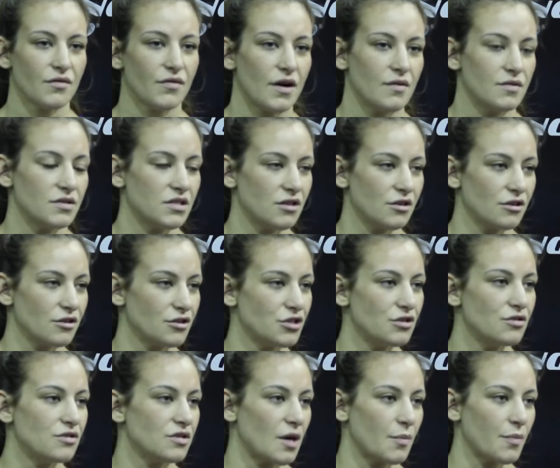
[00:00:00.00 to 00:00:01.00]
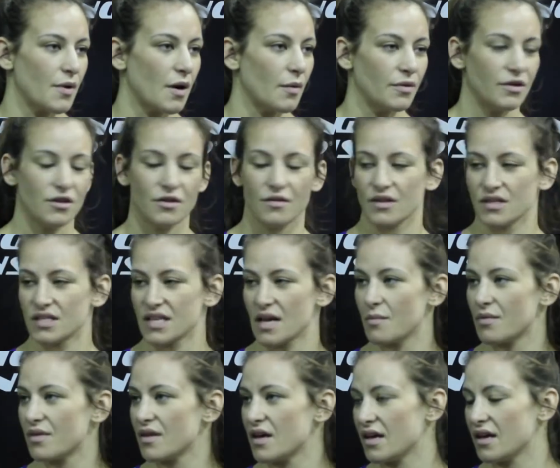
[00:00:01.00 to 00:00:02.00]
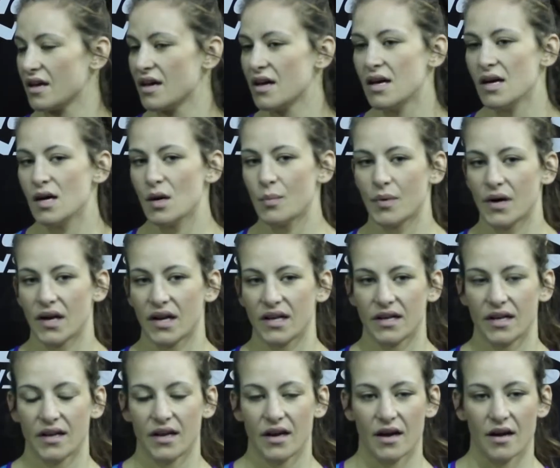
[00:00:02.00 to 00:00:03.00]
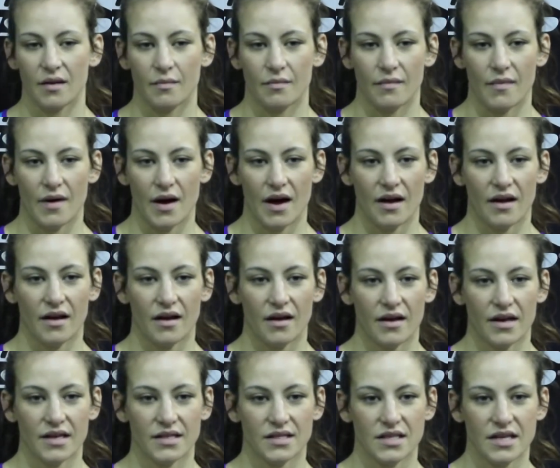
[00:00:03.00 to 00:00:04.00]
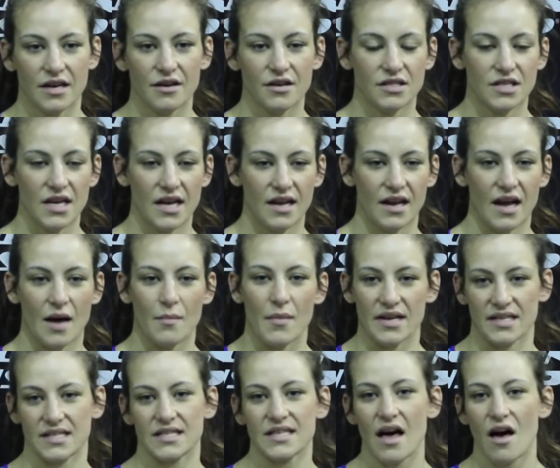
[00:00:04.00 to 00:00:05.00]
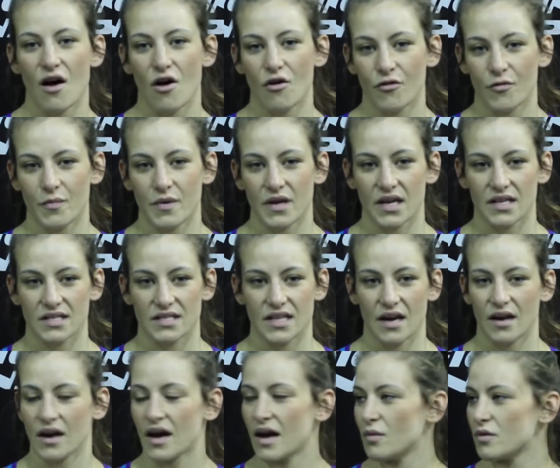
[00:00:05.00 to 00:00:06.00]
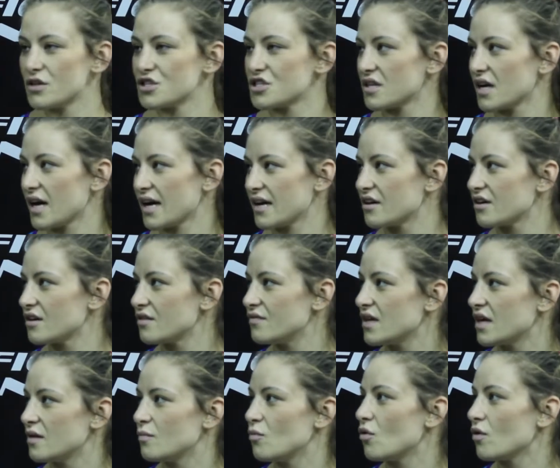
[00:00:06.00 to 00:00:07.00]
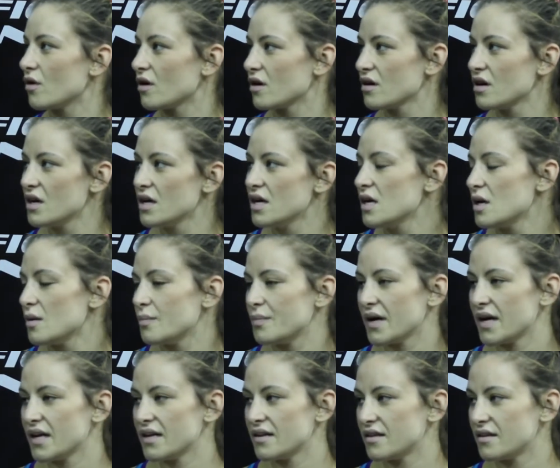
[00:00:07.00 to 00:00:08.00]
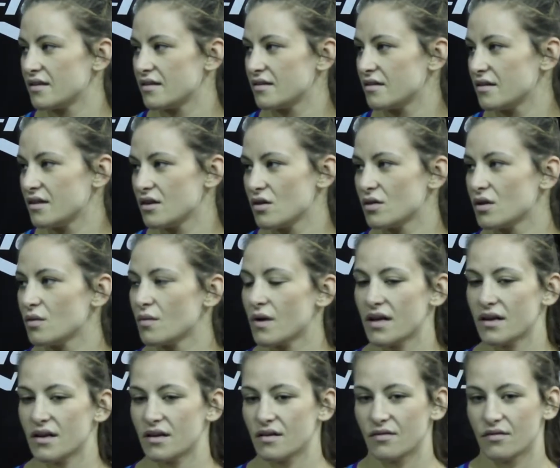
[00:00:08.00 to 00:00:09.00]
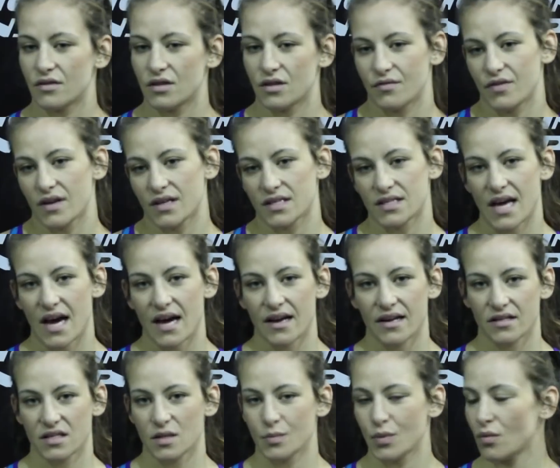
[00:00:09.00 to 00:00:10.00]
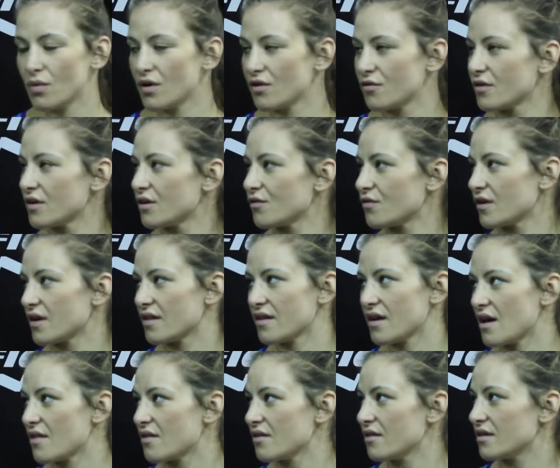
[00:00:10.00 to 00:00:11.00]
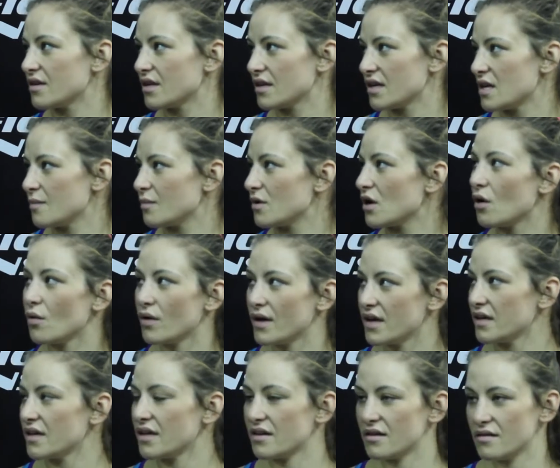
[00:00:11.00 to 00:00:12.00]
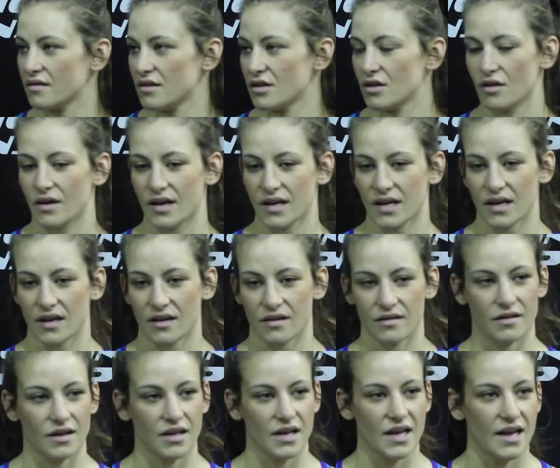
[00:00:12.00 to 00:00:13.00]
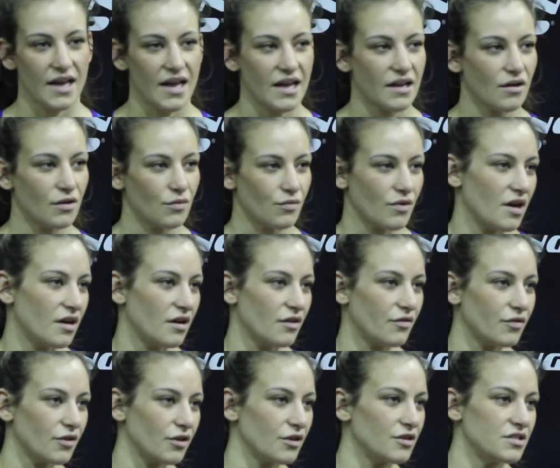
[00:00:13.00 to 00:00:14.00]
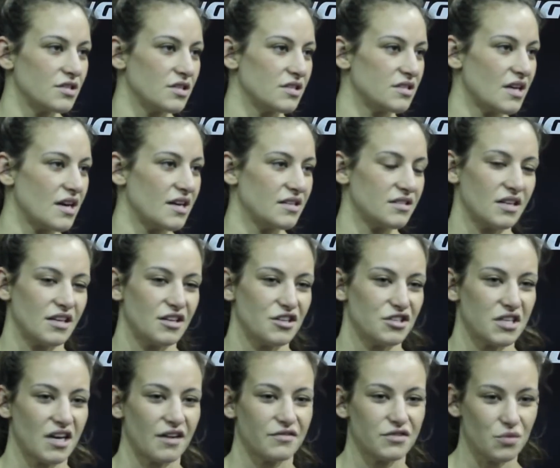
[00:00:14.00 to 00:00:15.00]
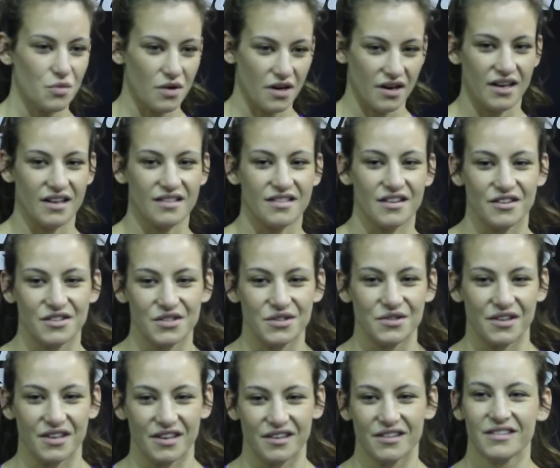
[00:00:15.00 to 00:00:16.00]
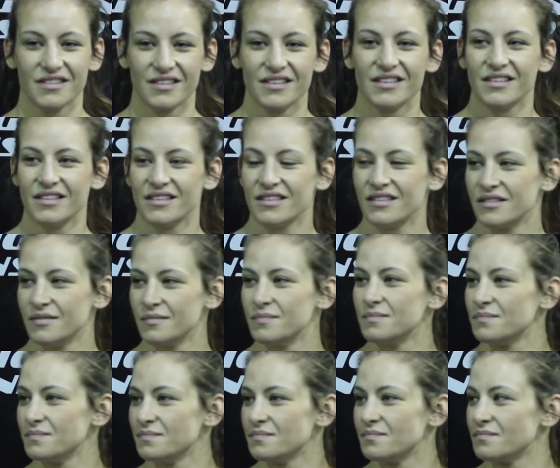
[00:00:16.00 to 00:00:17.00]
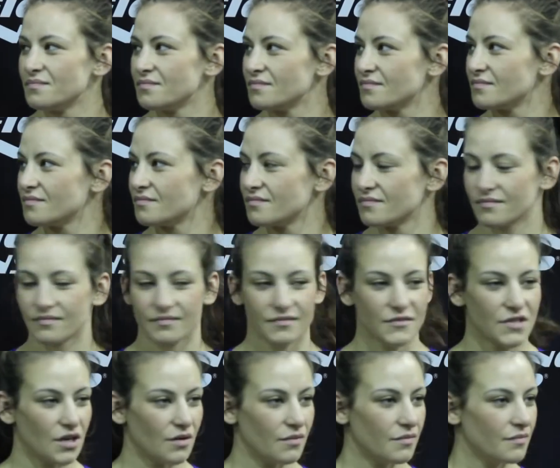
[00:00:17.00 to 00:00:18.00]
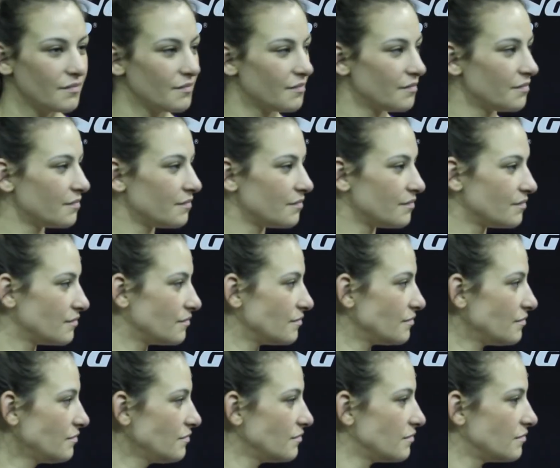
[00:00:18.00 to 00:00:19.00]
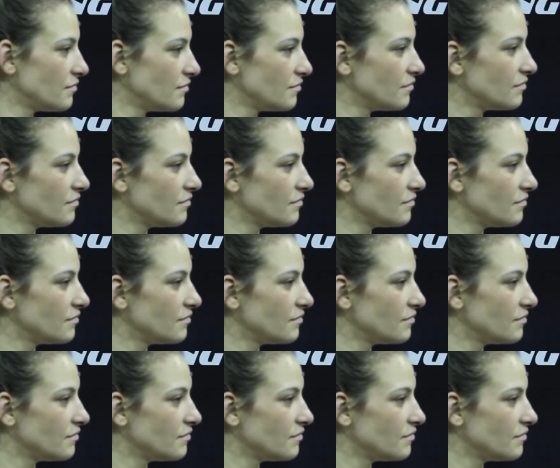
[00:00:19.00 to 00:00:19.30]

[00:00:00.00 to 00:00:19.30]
say if I was in her shoes, I'd probably do the same thing. But it um, I, it's irritating at myself because that I wish that I could have done more. But the only way to, to fix that is to put one foot in front of the other and to keep keep going, and you know I can't I can't hate on Ronda for her success. I just have to want to get there too, you know. So.